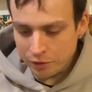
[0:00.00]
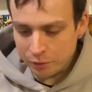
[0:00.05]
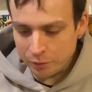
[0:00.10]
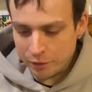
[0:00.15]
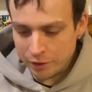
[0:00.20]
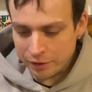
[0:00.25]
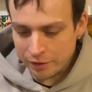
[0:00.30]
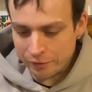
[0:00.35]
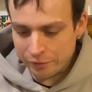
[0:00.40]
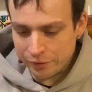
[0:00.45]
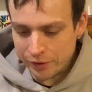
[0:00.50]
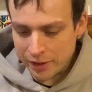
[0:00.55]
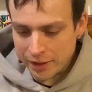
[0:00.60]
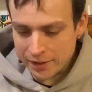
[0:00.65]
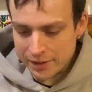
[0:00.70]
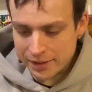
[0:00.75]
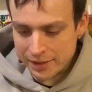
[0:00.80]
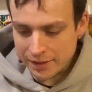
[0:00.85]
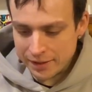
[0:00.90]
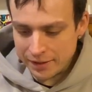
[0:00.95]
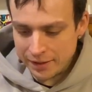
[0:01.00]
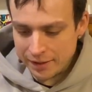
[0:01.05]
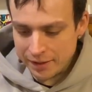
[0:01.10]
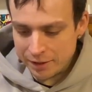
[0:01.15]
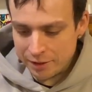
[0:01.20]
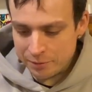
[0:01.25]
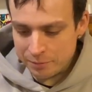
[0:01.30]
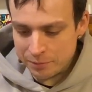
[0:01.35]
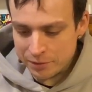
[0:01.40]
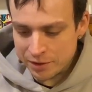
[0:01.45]
So we've got the fast
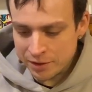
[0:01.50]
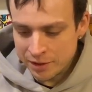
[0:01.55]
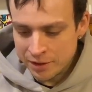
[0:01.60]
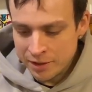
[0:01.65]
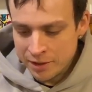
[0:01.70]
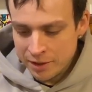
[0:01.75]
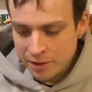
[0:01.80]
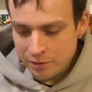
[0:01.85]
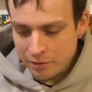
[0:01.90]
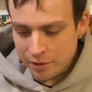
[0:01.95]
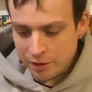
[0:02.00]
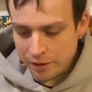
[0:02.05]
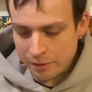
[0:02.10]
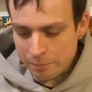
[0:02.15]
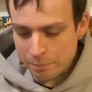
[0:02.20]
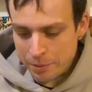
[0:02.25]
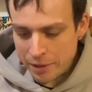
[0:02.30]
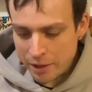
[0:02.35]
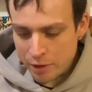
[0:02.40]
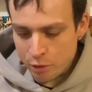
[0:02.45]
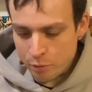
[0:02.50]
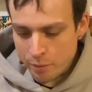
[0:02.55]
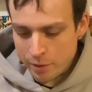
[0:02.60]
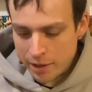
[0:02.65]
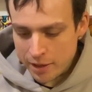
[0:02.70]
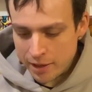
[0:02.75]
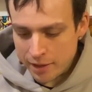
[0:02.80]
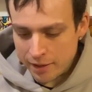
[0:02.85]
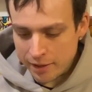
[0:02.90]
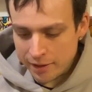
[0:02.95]
TMs, we got the battle
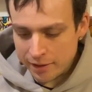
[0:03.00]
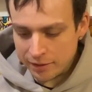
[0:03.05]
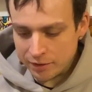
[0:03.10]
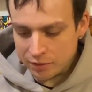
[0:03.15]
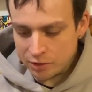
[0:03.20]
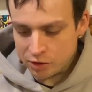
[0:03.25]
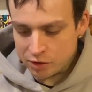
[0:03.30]
pass,